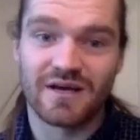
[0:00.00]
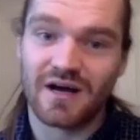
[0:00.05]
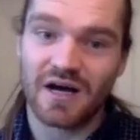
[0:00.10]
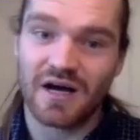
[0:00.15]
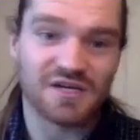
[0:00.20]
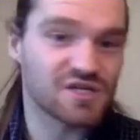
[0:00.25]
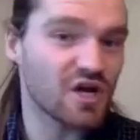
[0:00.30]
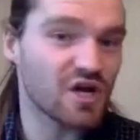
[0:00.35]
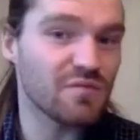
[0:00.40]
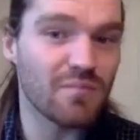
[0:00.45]
I
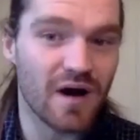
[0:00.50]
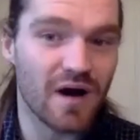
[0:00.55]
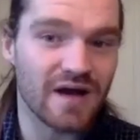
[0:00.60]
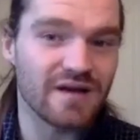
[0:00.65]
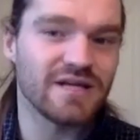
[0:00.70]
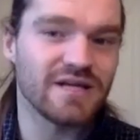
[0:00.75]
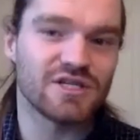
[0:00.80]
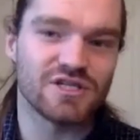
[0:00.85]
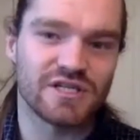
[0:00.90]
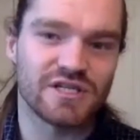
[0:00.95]
showed my
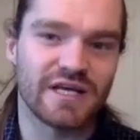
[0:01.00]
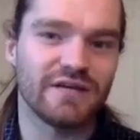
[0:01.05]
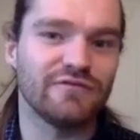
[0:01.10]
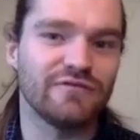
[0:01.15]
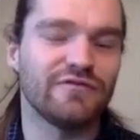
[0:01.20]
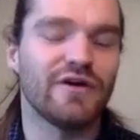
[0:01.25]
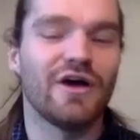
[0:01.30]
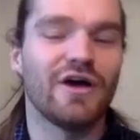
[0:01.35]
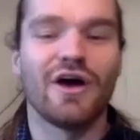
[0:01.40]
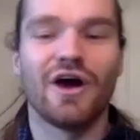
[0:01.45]
initiative,
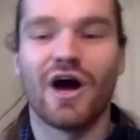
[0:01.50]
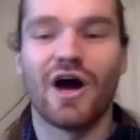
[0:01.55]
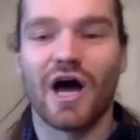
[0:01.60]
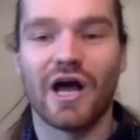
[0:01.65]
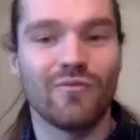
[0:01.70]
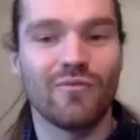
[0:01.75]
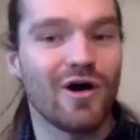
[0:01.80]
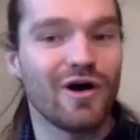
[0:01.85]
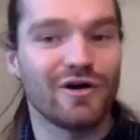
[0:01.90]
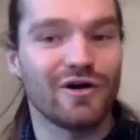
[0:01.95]
I
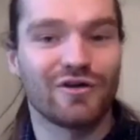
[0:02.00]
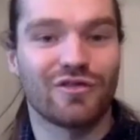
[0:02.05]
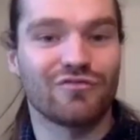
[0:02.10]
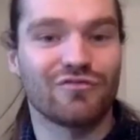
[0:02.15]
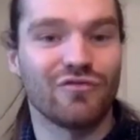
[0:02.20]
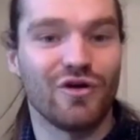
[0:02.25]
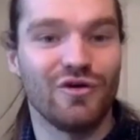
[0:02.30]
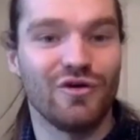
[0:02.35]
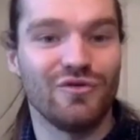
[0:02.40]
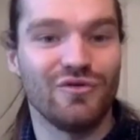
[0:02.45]
worked
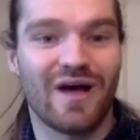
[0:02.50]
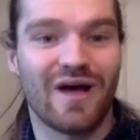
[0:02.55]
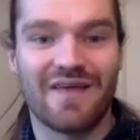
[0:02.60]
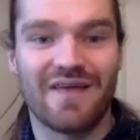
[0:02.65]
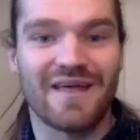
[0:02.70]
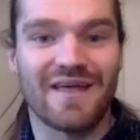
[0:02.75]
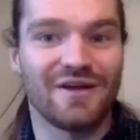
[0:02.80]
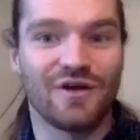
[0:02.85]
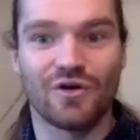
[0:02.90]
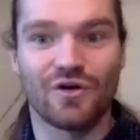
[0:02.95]
through,
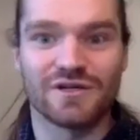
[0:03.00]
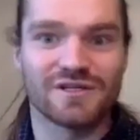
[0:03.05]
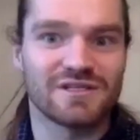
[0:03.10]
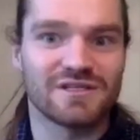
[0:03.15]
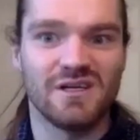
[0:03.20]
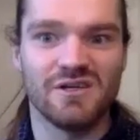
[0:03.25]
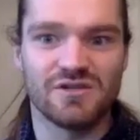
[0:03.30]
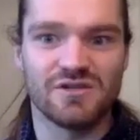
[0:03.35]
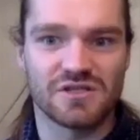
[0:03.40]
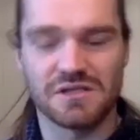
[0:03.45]
and then got a
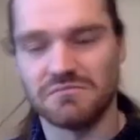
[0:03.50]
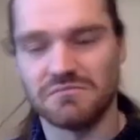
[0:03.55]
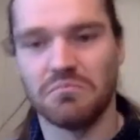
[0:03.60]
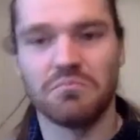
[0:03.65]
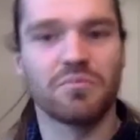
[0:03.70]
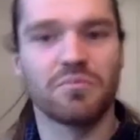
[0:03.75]
solution.